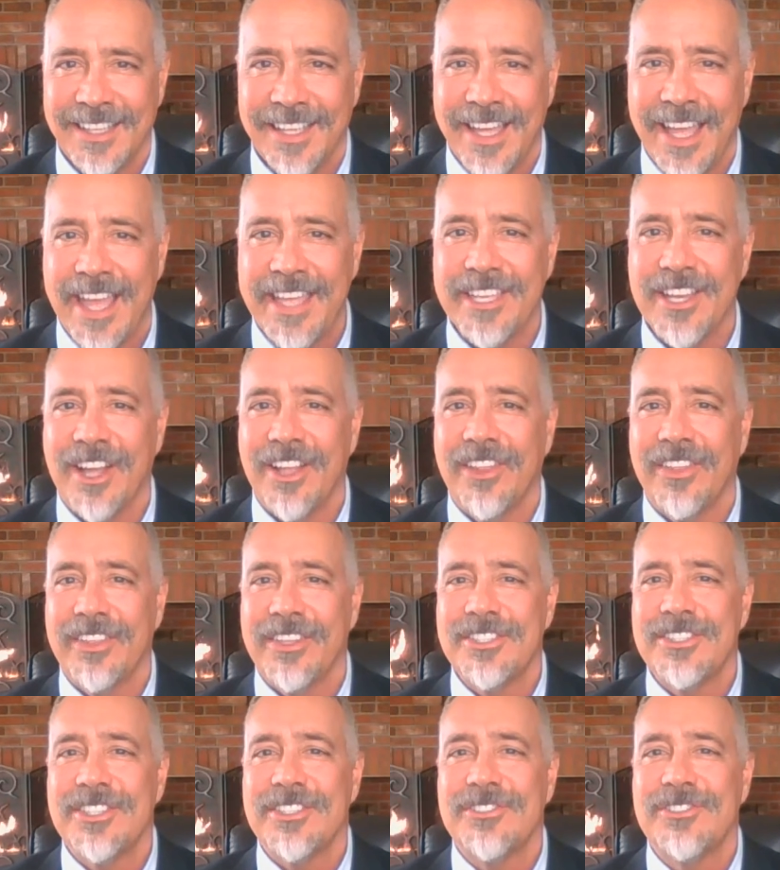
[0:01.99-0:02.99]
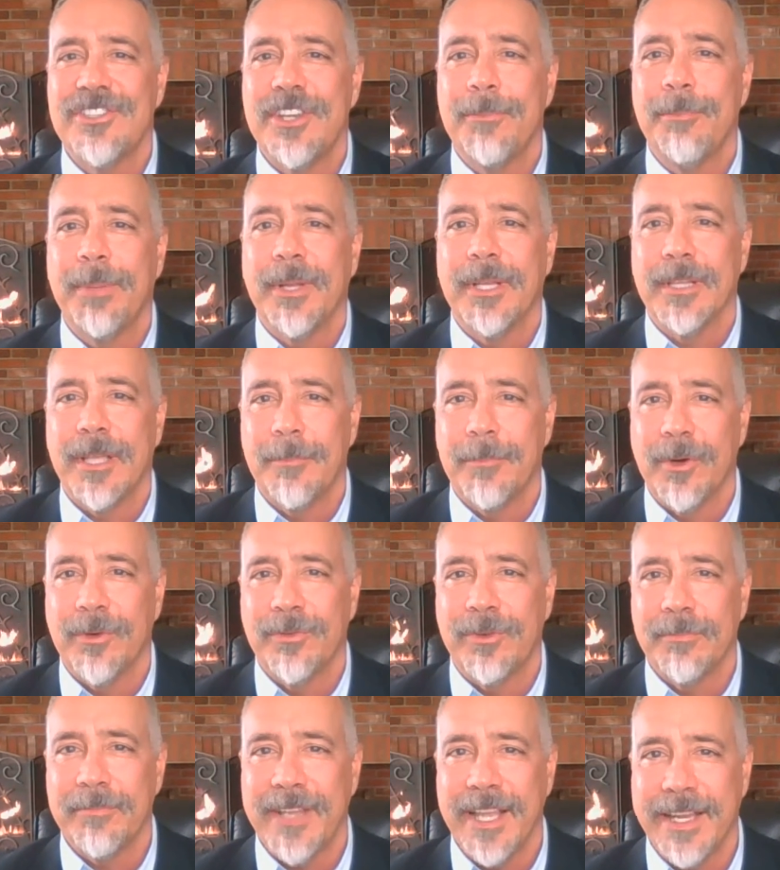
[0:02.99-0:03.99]
Hey y'all, this is Jim Palumbo
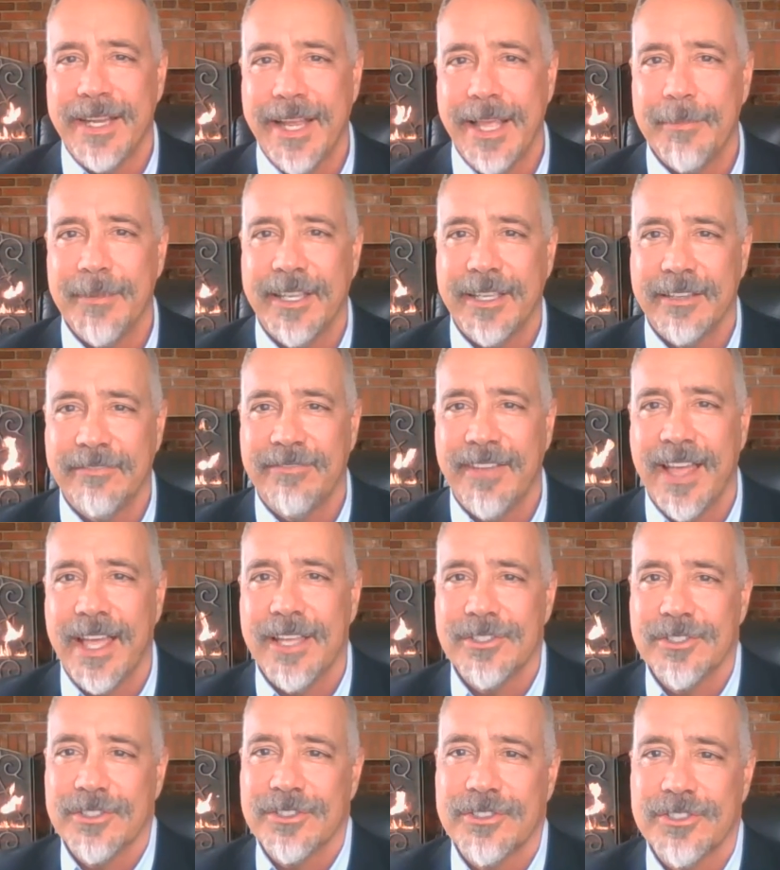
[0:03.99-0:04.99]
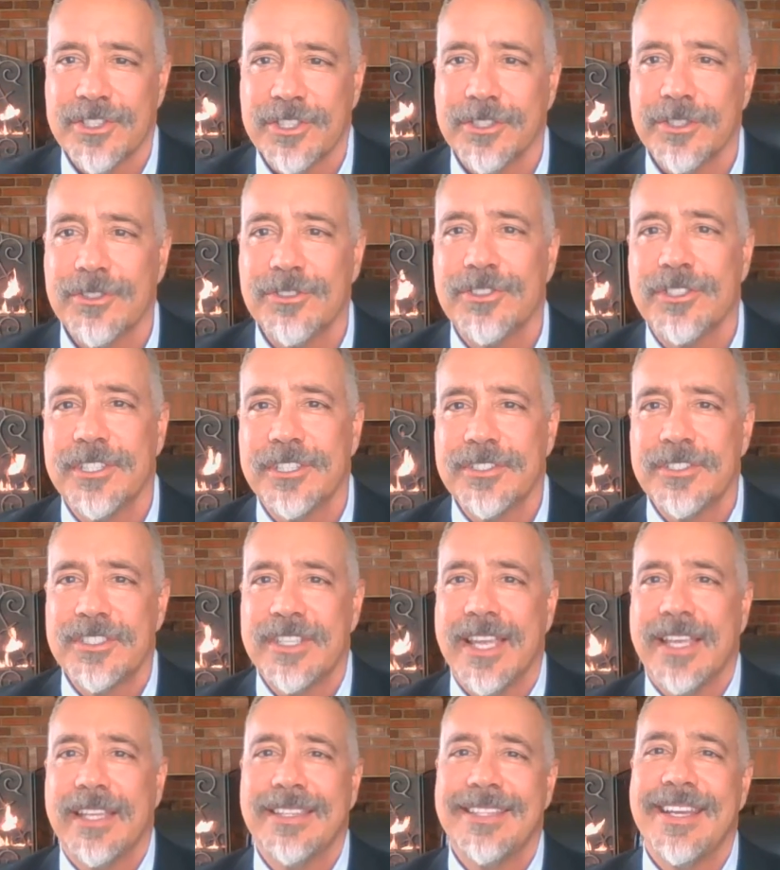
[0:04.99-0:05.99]
from Dynamic Advisor
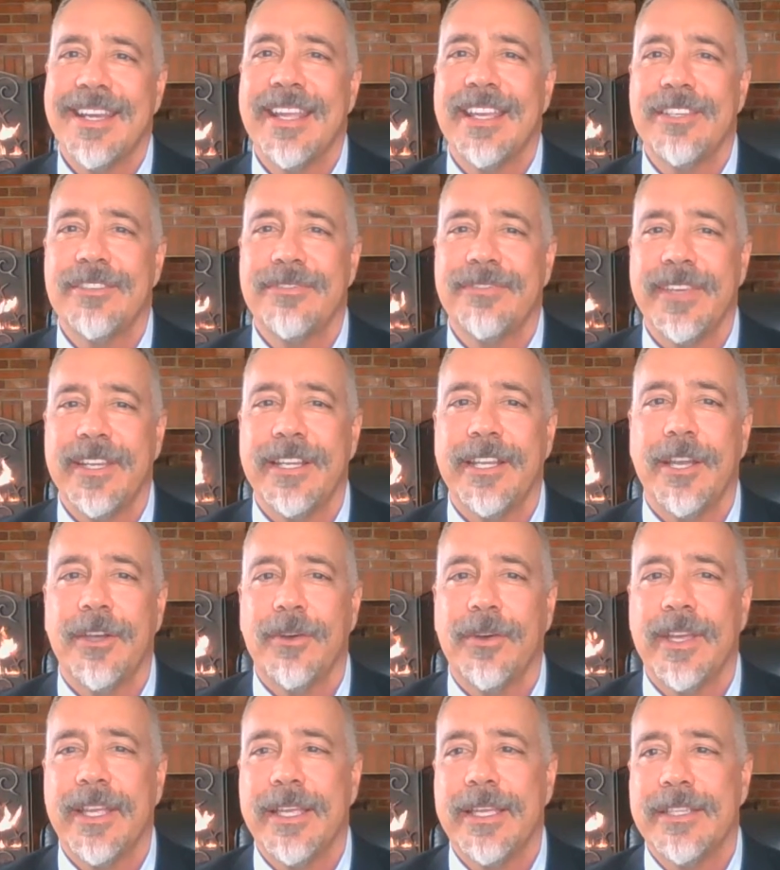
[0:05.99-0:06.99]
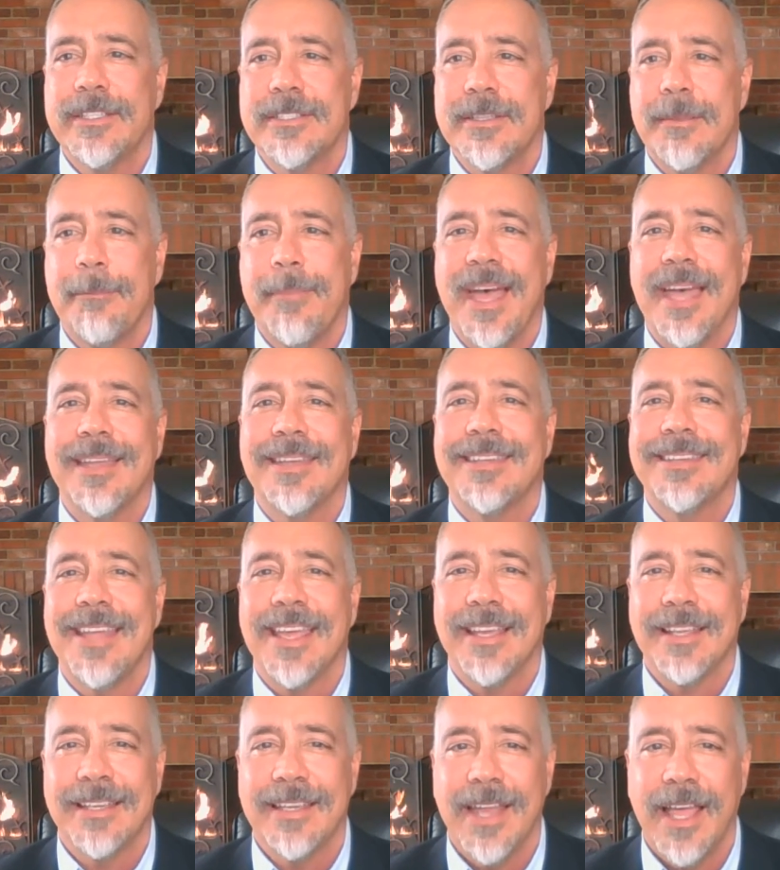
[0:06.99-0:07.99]
Solutions, and today's video is about
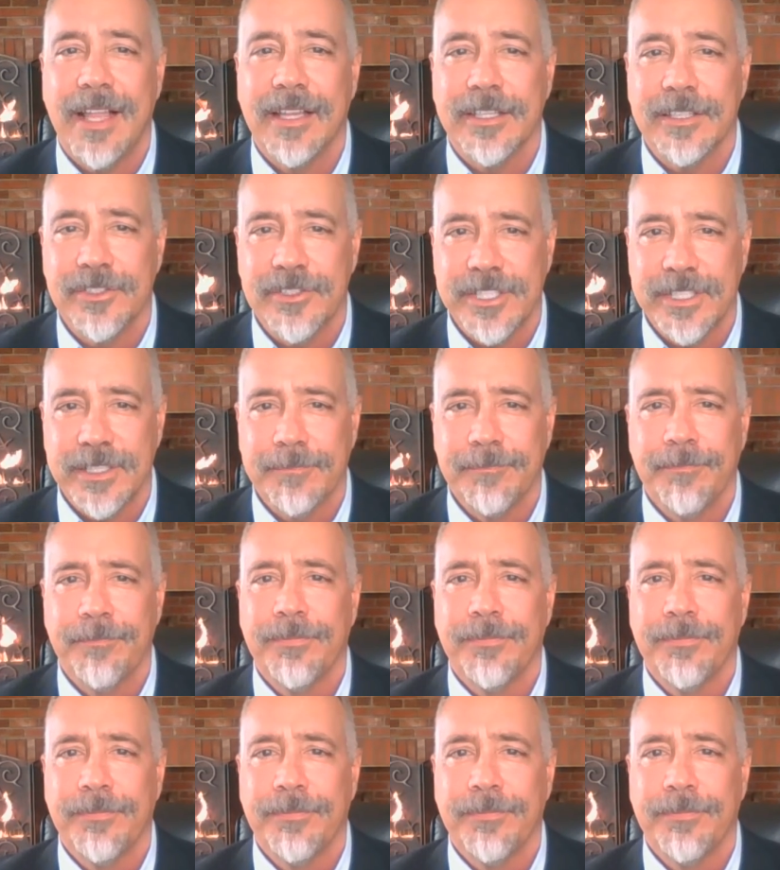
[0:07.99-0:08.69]
technology.